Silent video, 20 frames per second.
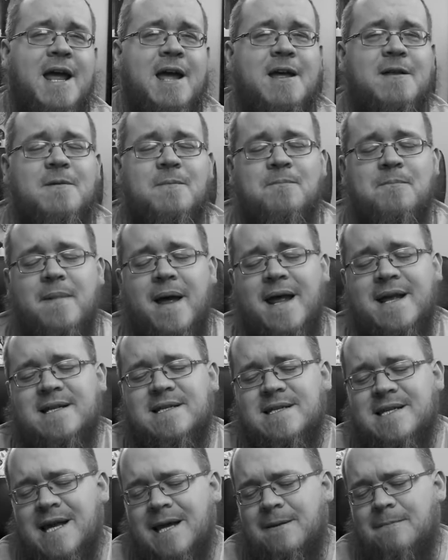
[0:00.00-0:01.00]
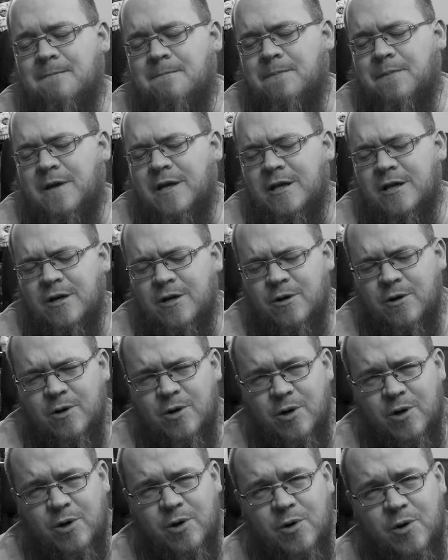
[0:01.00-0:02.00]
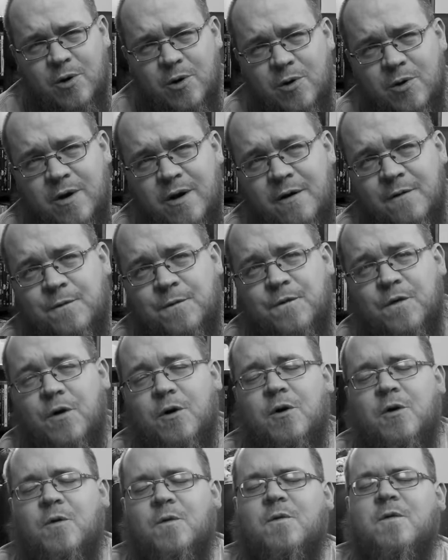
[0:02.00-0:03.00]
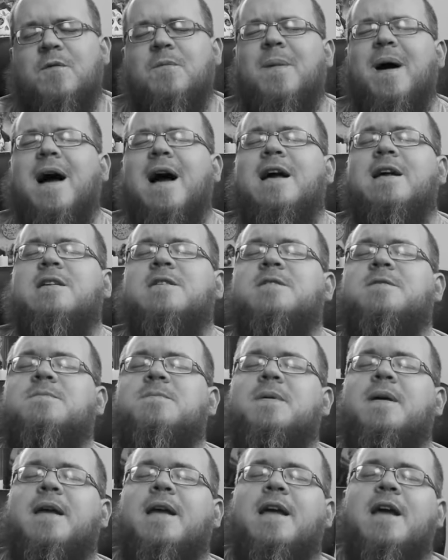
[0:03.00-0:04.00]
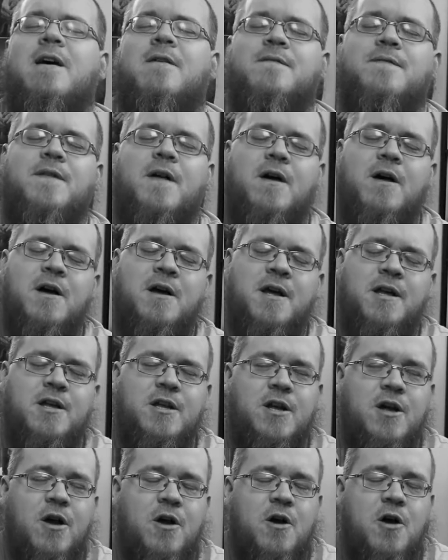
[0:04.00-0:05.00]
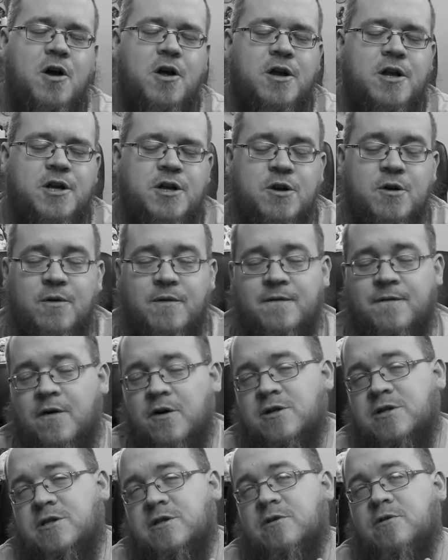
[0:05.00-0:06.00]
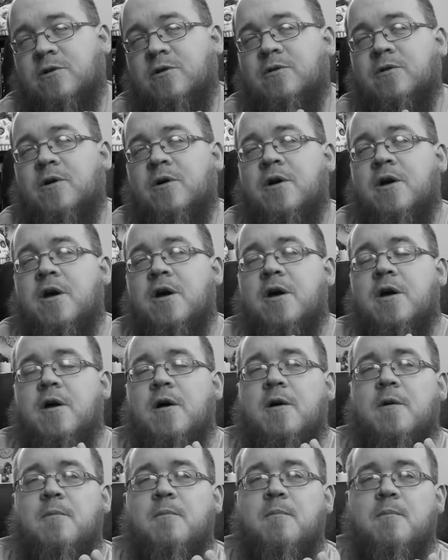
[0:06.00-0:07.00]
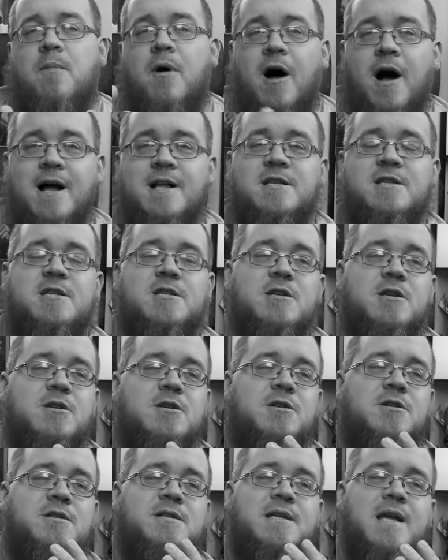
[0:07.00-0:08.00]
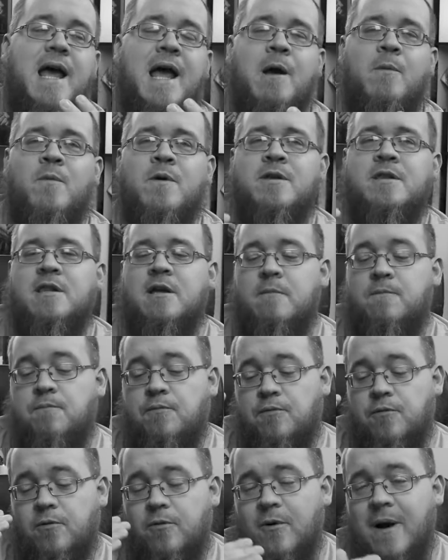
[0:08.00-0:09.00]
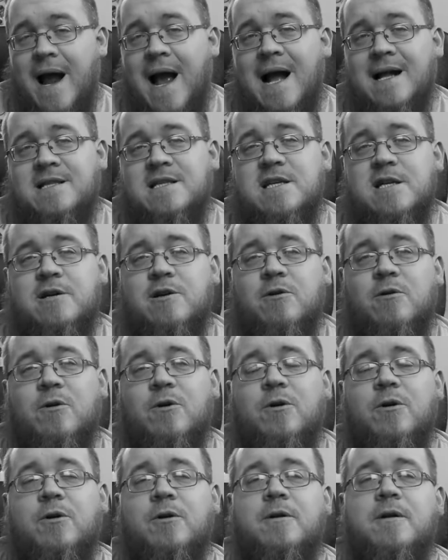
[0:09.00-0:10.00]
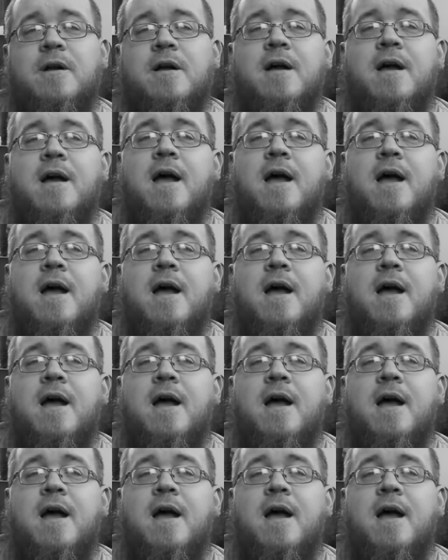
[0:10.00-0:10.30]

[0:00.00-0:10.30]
it makes it beautiful. Reminds me of the Universal monsters, and with the practical